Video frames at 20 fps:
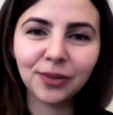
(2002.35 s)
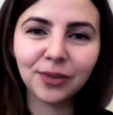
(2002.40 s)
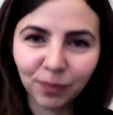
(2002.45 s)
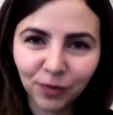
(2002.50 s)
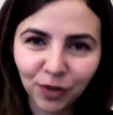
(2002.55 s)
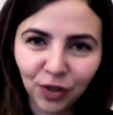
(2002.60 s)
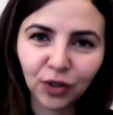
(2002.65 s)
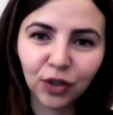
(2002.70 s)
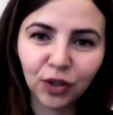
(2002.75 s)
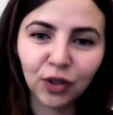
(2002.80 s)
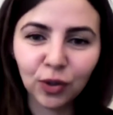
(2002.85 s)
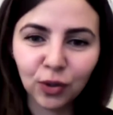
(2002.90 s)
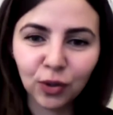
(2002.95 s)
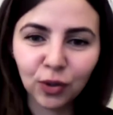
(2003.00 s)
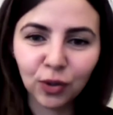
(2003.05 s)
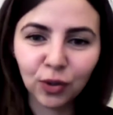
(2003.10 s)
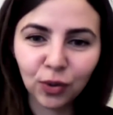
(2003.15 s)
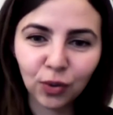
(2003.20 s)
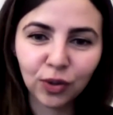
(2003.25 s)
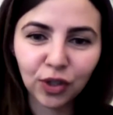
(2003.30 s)
turned it
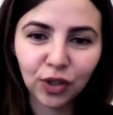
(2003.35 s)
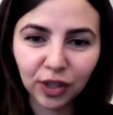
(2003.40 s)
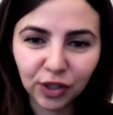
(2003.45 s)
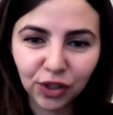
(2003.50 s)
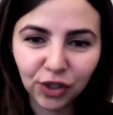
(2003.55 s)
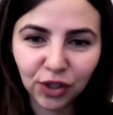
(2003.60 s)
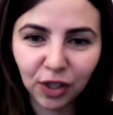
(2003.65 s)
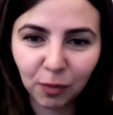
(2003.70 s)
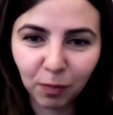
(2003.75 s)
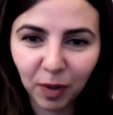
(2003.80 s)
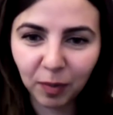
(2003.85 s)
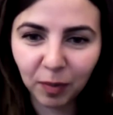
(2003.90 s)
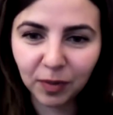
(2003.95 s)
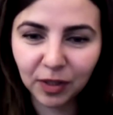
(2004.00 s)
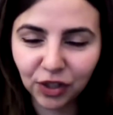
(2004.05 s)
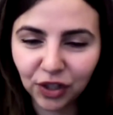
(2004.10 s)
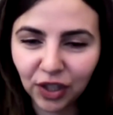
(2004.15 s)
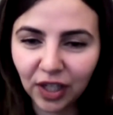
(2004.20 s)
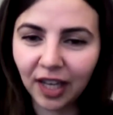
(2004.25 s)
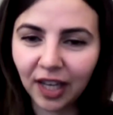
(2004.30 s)
into traditional
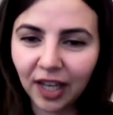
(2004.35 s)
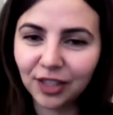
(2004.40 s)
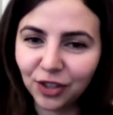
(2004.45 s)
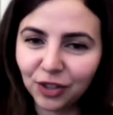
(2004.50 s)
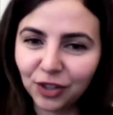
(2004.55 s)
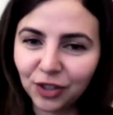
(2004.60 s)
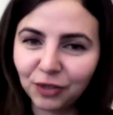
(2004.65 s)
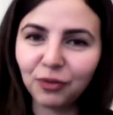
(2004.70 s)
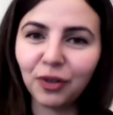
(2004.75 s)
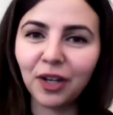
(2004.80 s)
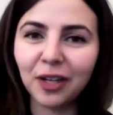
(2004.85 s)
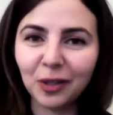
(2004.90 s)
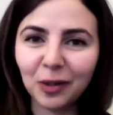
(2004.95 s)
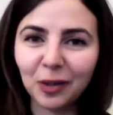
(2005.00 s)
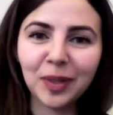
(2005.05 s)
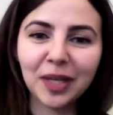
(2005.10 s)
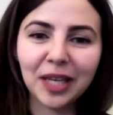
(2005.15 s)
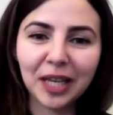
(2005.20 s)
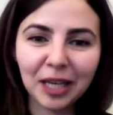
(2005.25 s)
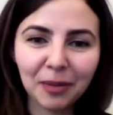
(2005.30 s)
publishing, and she finally
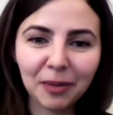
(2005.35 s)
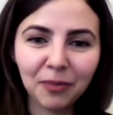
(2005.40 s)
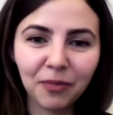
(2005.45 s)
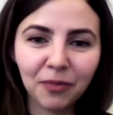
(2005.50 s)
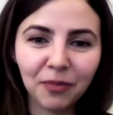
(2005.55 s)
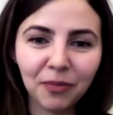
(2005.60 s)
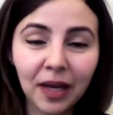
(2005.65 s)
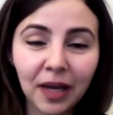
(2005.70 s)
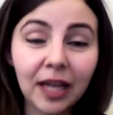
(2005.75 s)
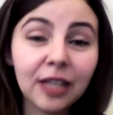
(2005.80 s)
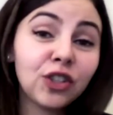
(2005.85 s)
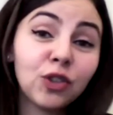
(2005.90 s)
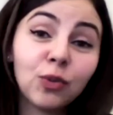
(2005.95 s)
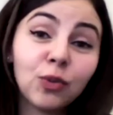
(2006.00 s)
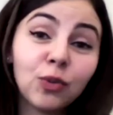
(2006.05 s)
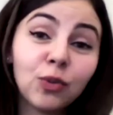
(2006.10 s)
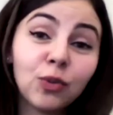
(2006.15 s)
became, she was